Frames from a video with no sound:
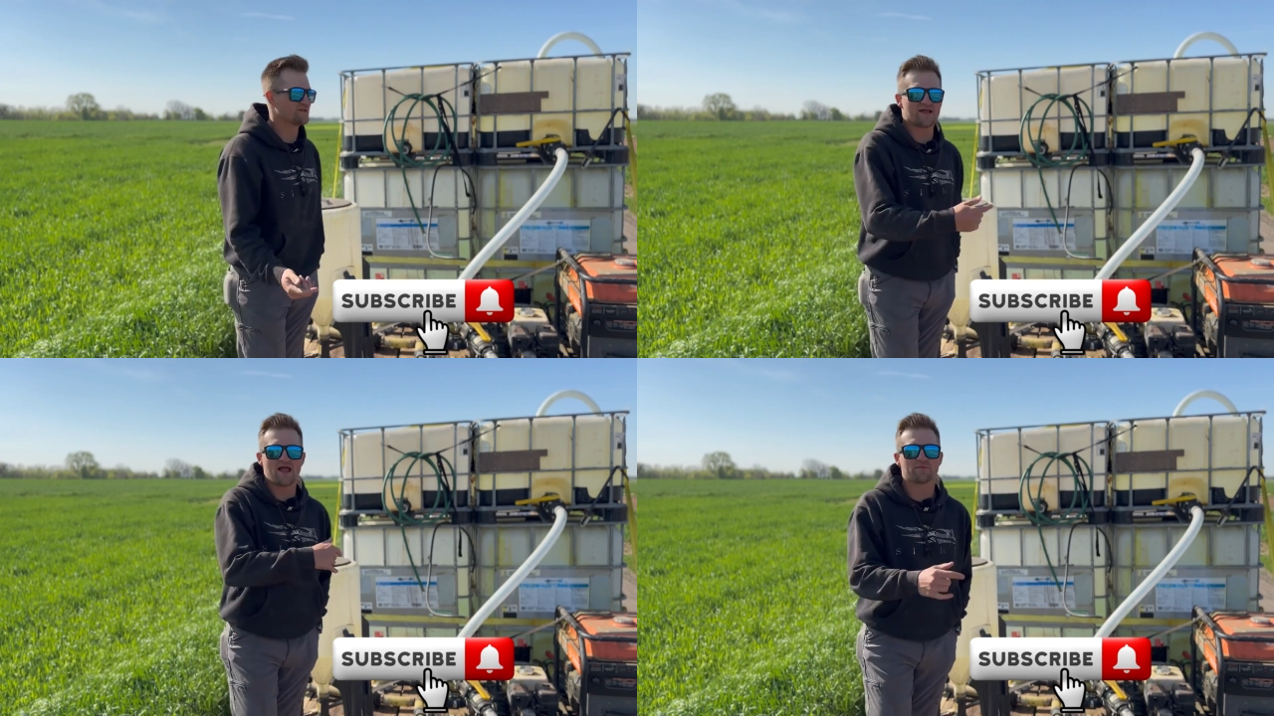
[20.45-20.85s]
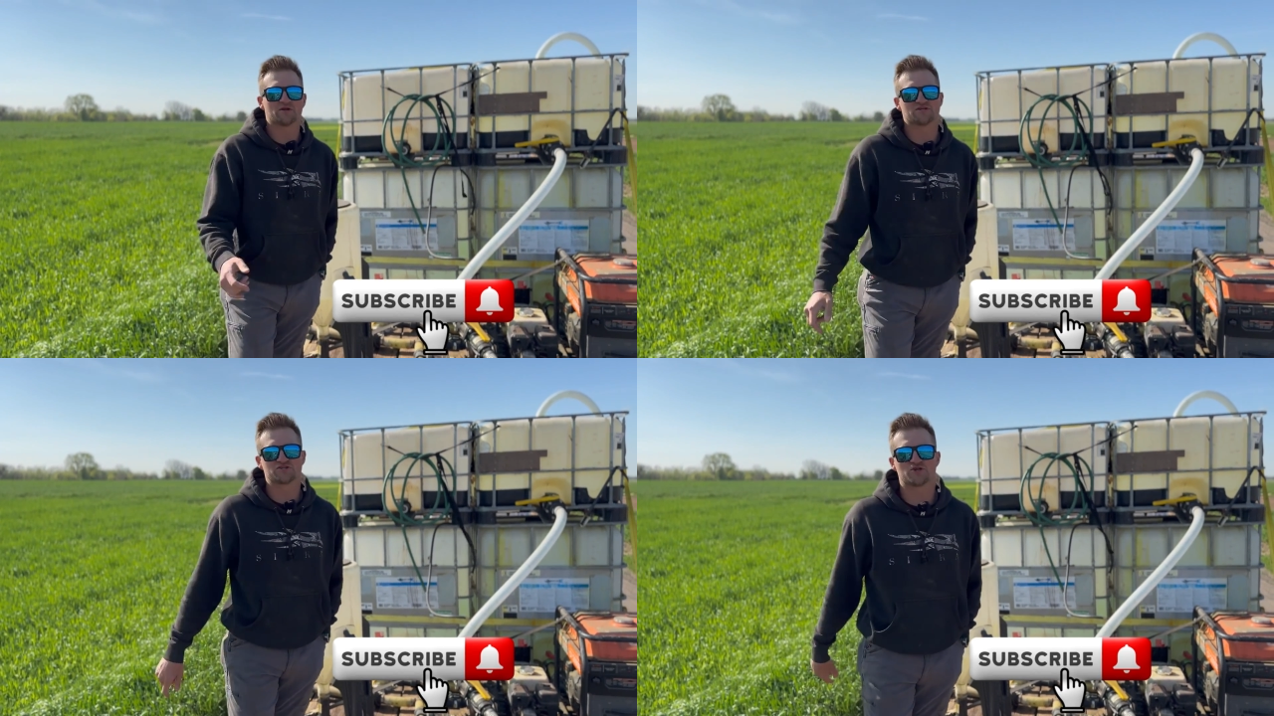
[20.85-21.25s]
Today I'm
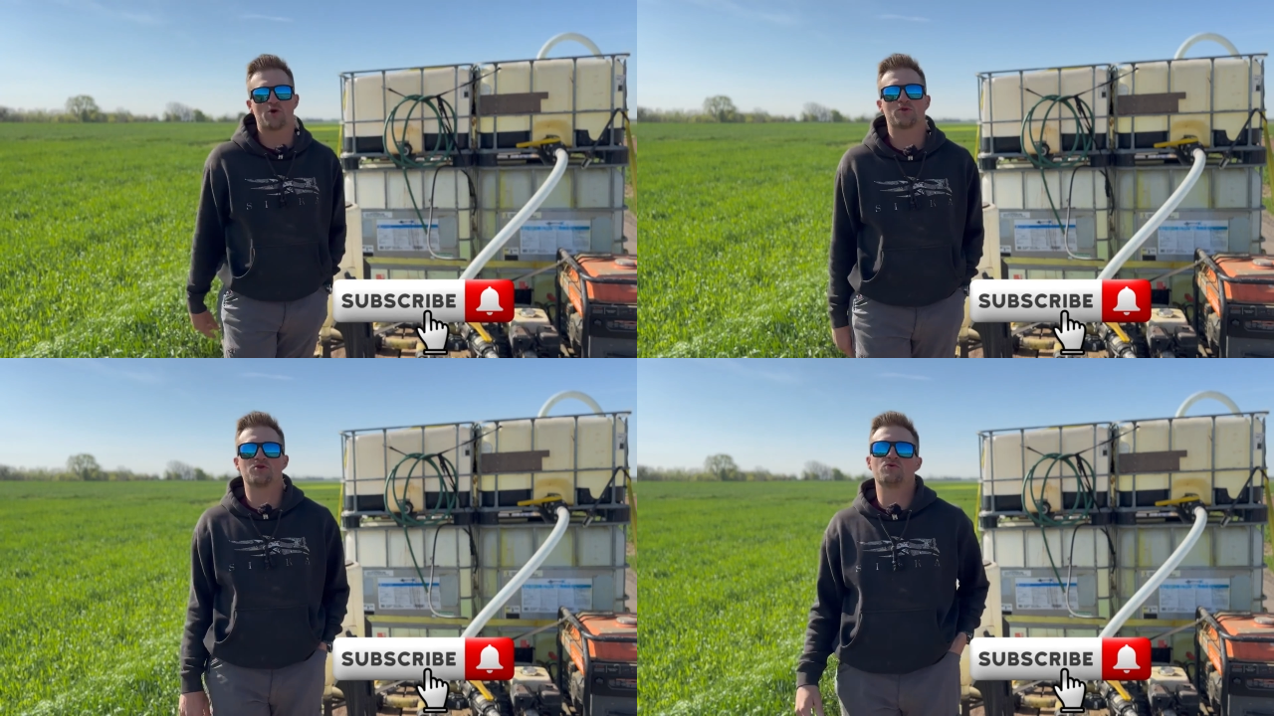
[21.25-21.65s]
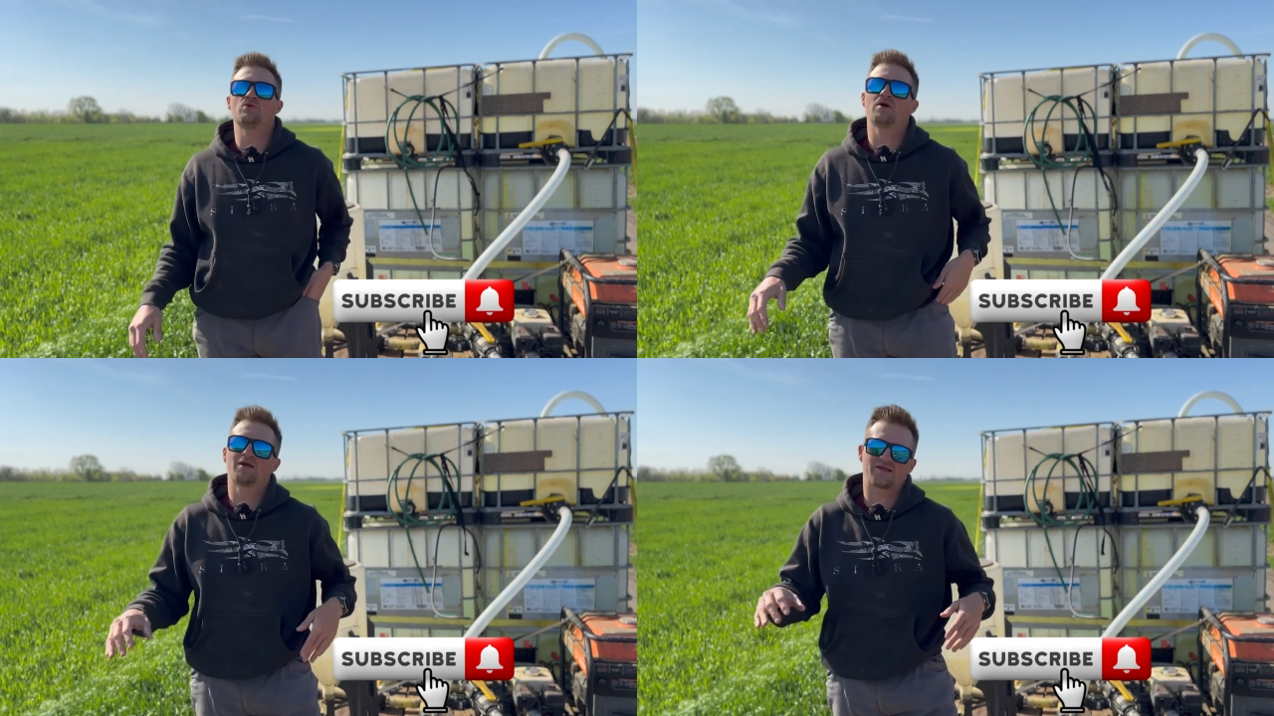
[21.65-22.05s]
gonna show
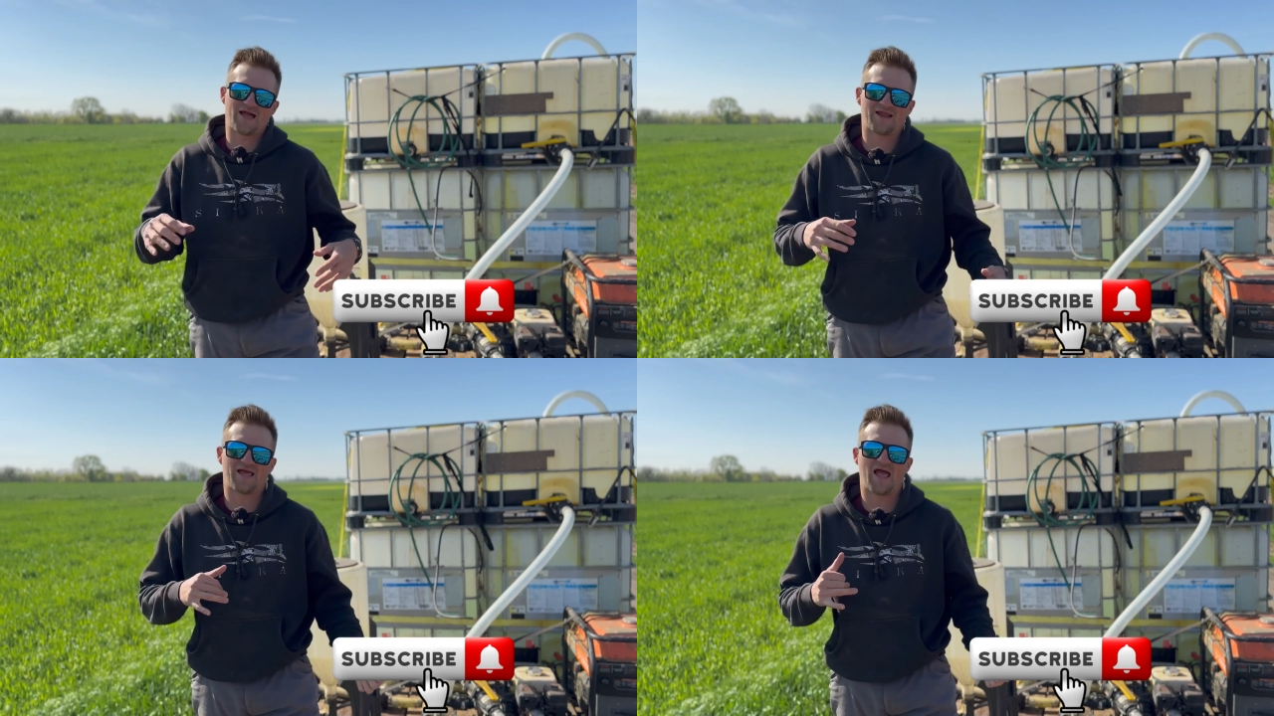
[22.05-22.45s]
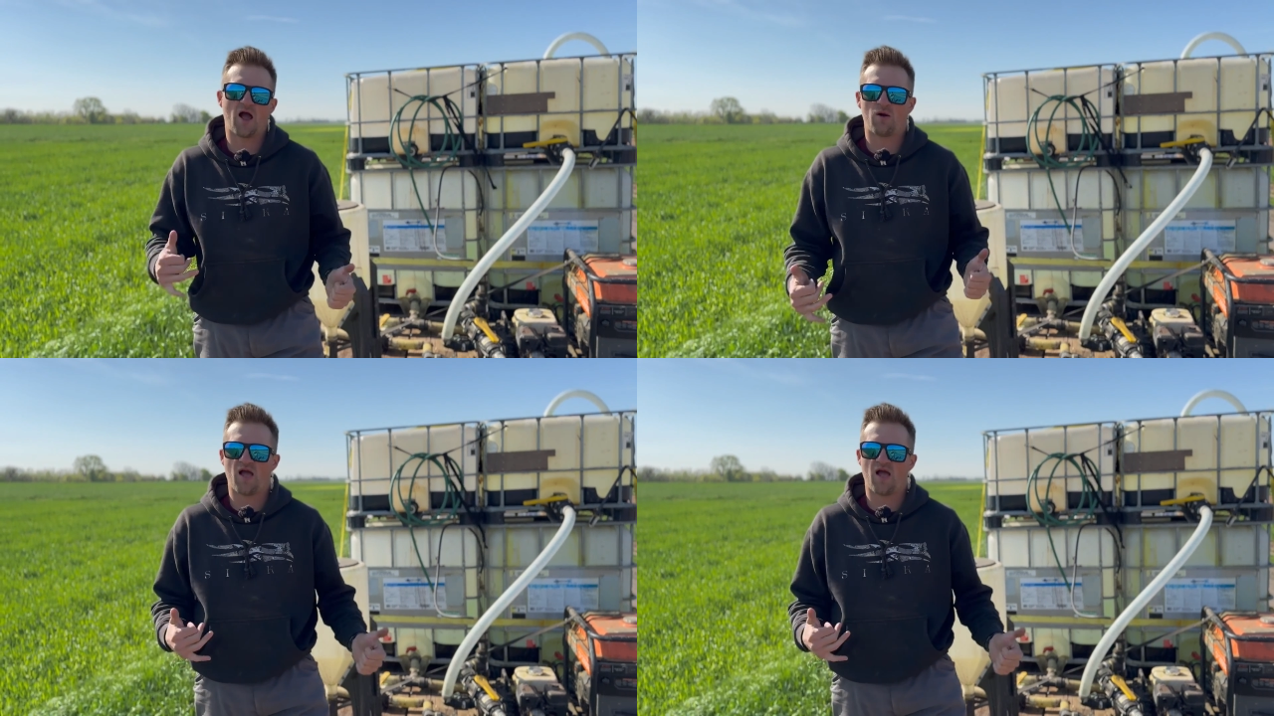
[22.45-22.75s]
you kind of how